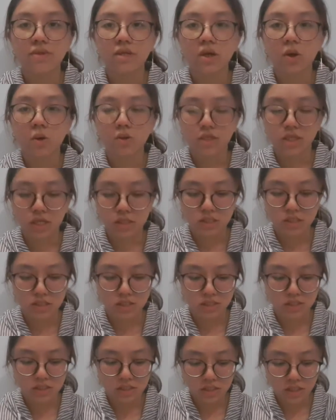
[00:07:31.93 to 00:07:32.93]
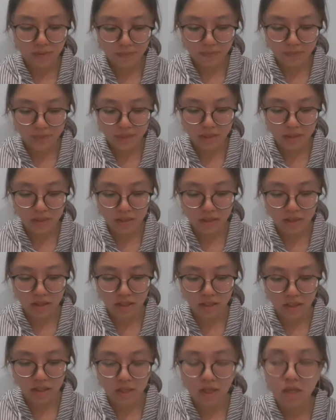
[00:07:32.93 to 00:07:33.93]
the conjunctions.
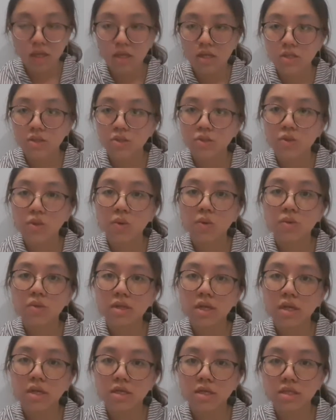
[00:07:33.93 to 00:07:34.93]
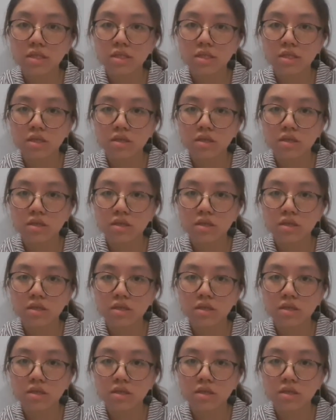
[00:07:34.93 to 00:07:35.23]
So there